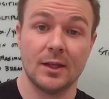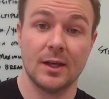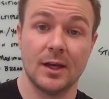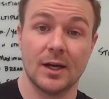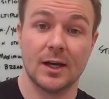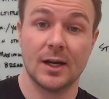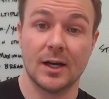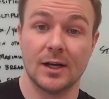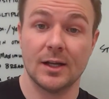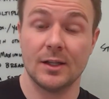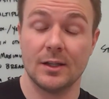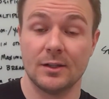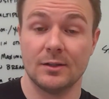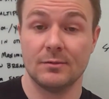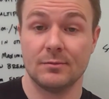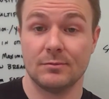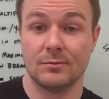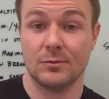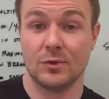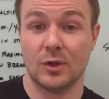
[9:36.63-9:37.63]

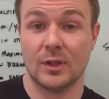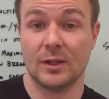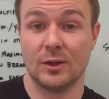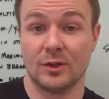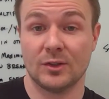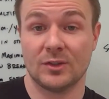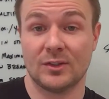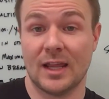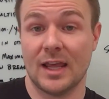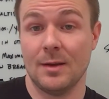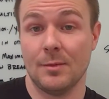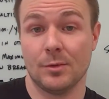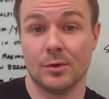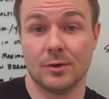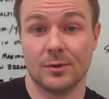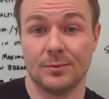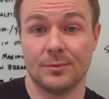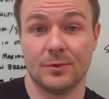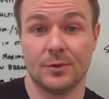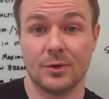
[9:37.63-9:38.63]
Do they look
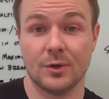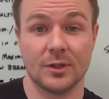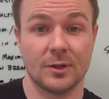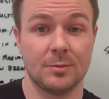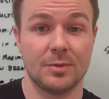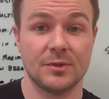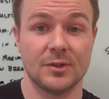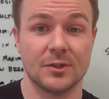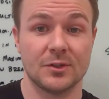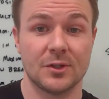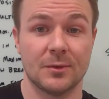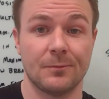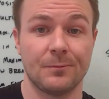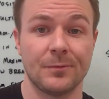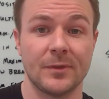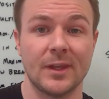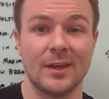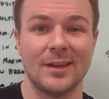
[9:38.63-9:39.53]
stable during the position?